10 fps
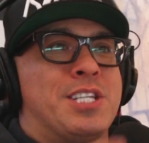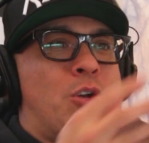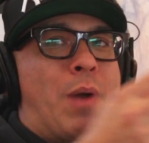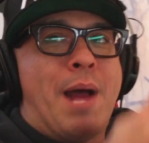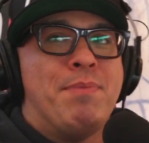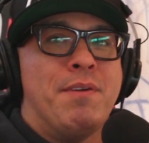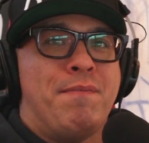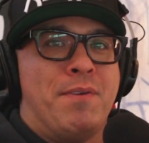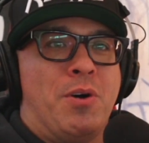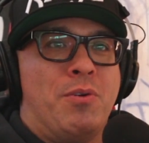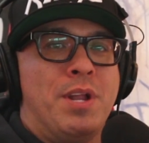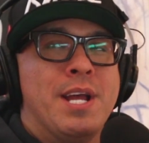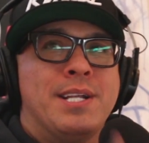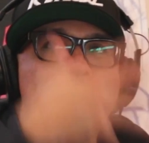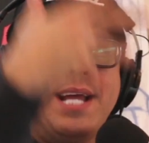is grab their
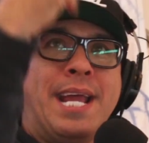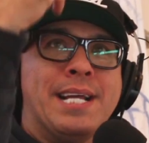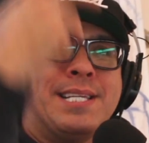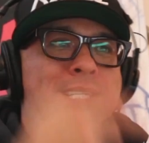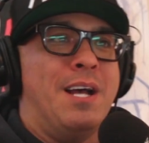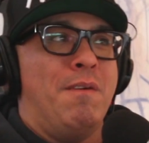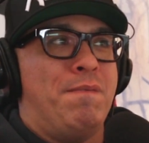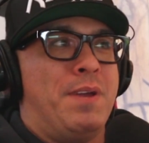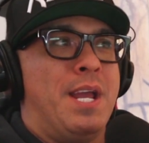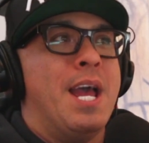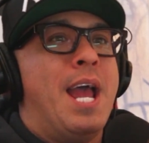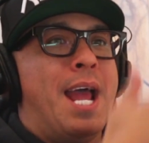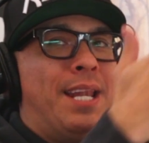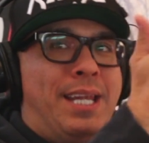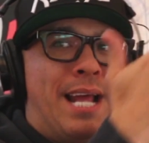phone, take a selfie,
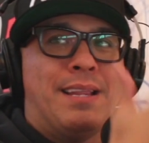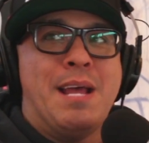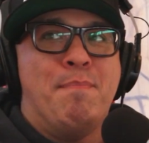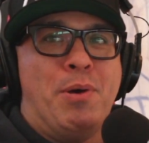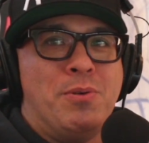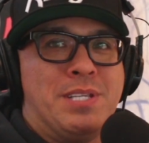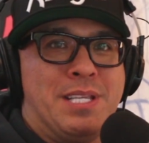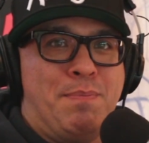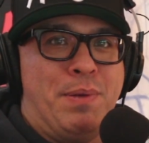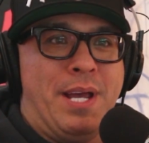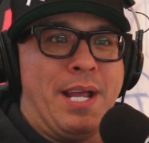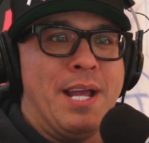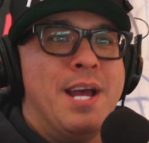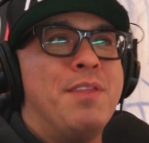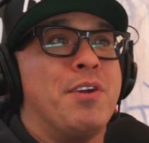and let them post the
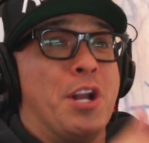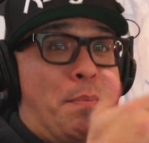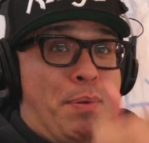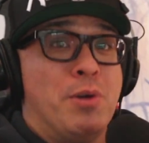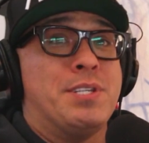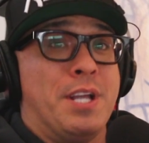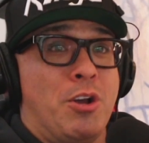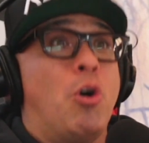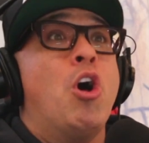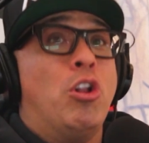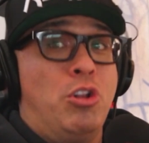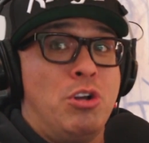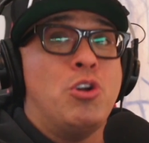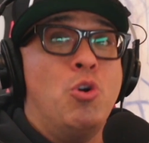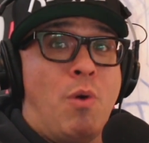pic. They're going to post and go,
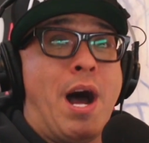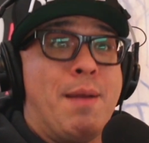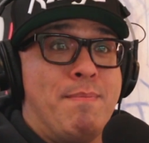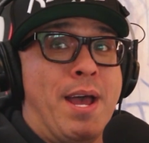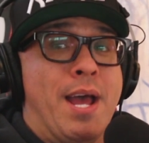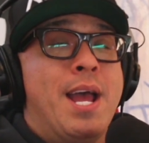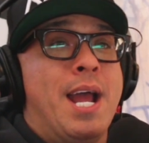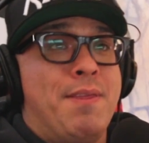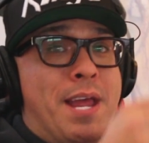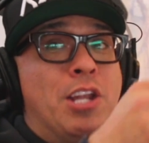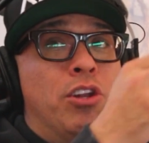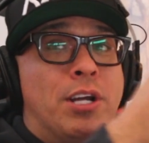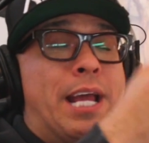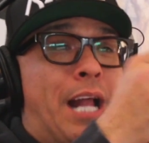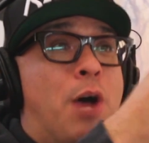look who I met. And then
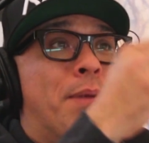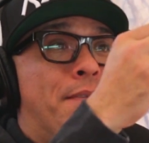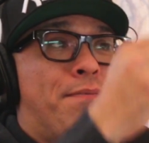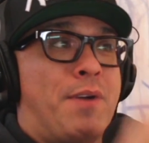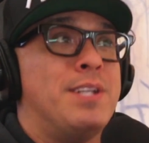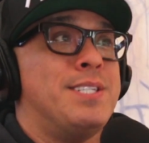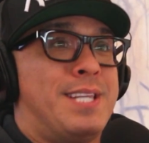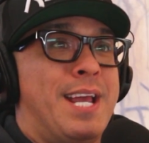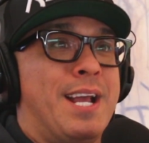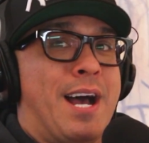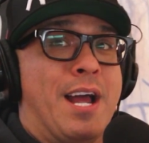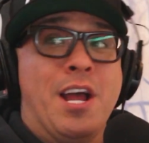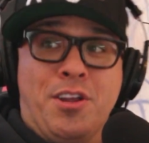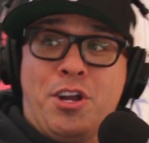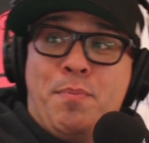look at how many friends they got.
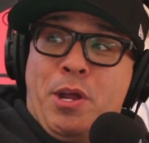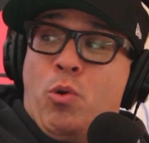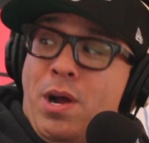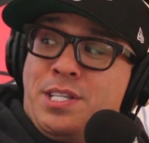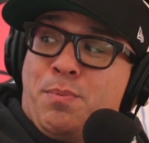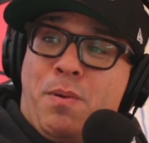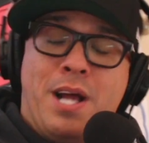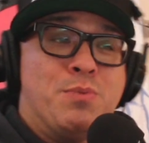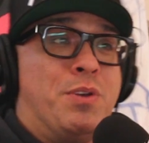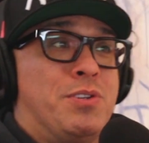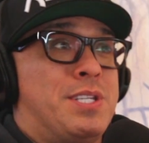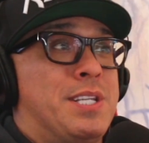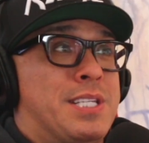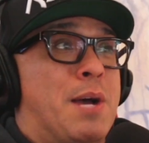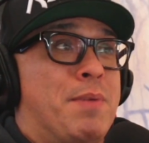You're going to be quite surprised when you
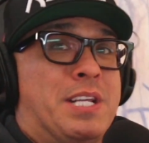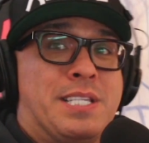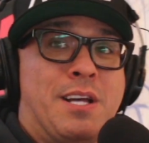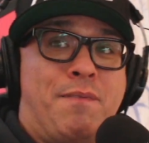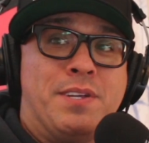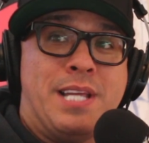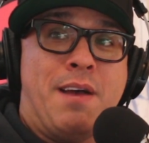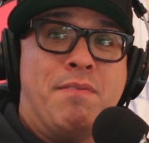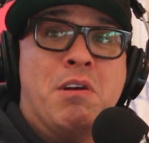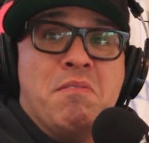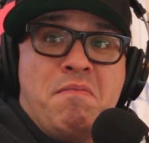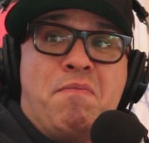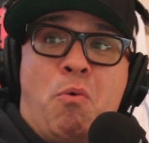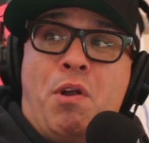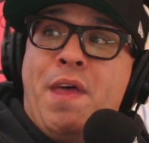see some of these selfies have
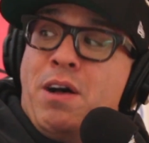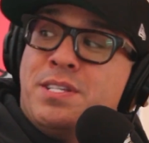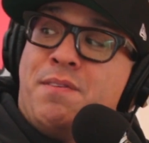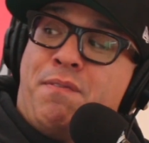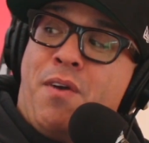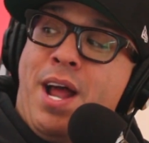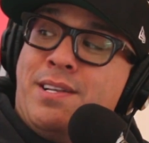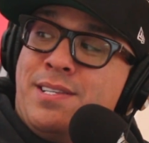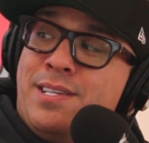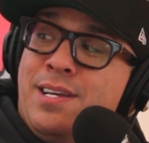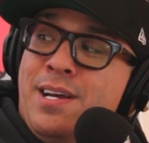4,000 friends.